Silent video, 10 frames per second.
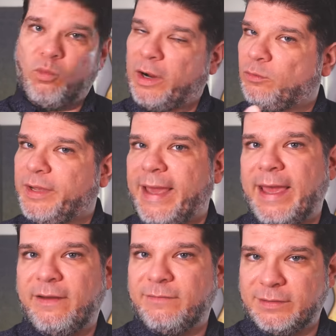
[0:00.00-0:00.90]
While we
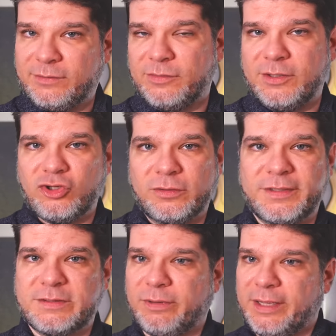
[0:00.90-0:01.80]
have in the traditional
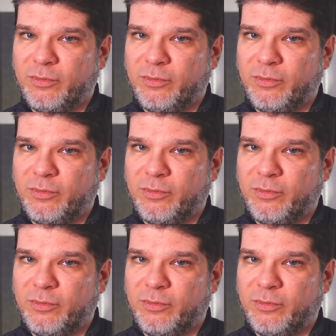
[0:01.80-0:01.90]
display,